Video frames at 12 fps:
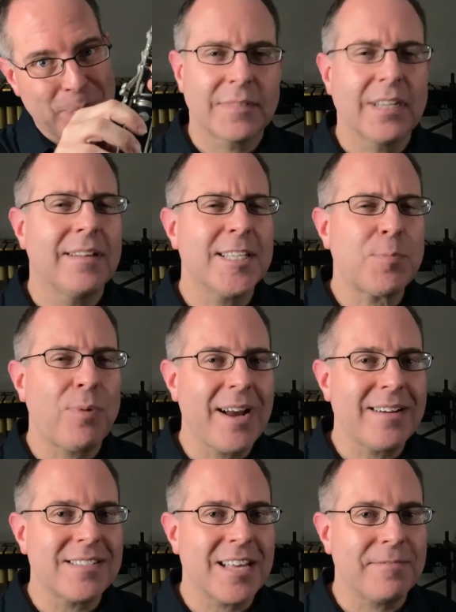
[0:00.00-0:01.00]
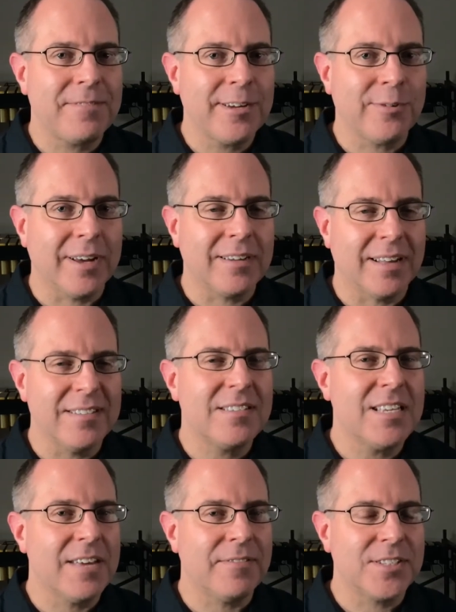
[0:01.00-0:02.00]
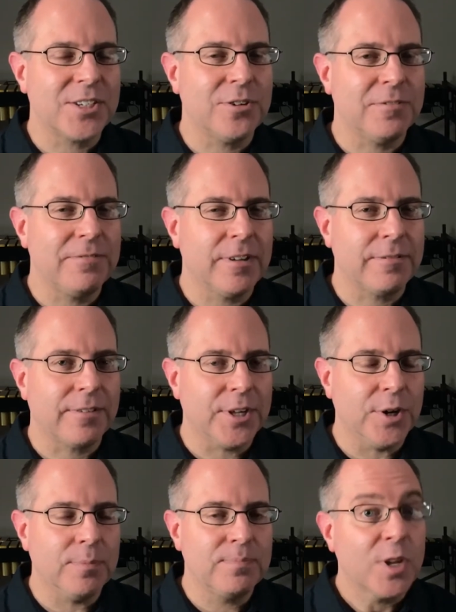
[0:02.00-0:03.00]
Let's practice that fingering and see if it's a good fit for you.